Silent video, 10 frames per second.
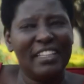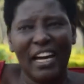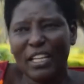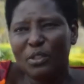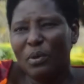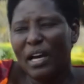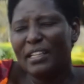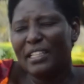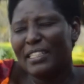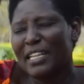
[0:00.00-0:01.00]
That one,
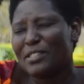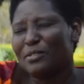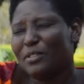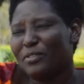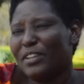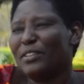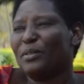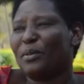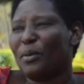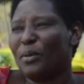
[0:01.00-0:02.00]
let us not fail
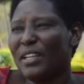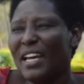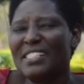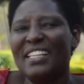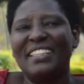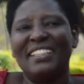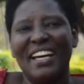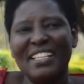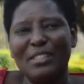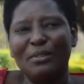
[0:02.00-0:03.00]
to recognize that the
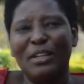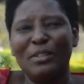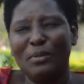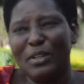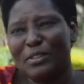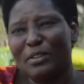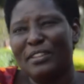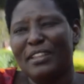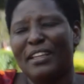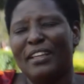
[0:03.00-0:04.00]
last
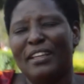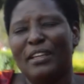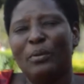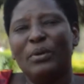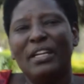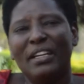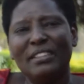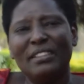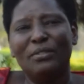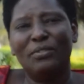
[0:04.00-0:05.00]
graduation, we
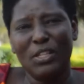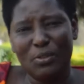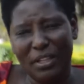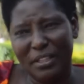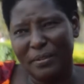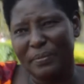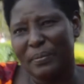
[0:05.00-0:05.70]
held it virtually,